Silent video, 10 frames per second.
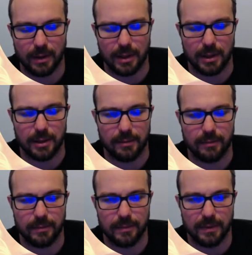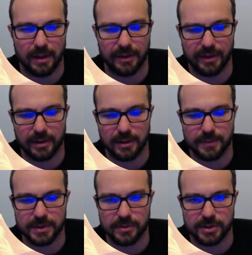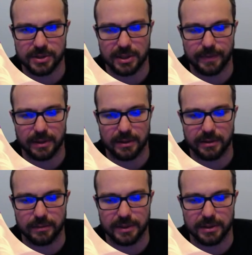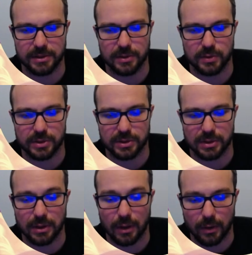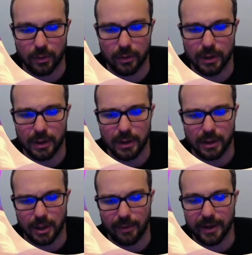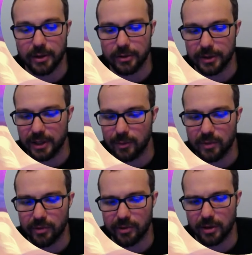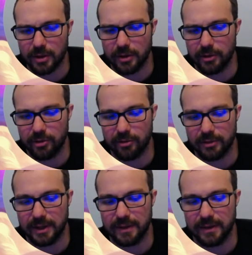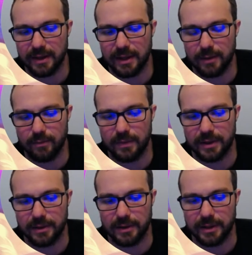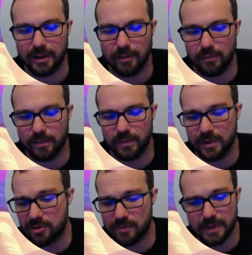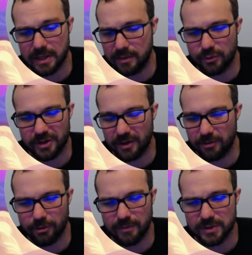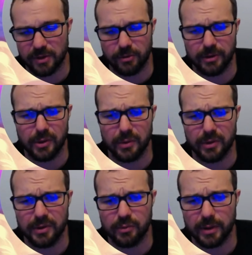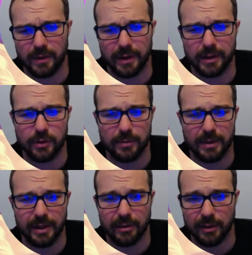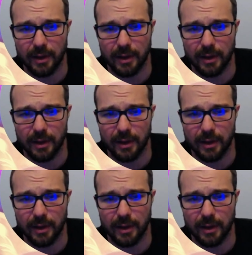I think Calypso is just going to be a little bit too slow. I could keep these cards late in the game, but, like, Shmi in particular, I'm generally pretty likely to replace.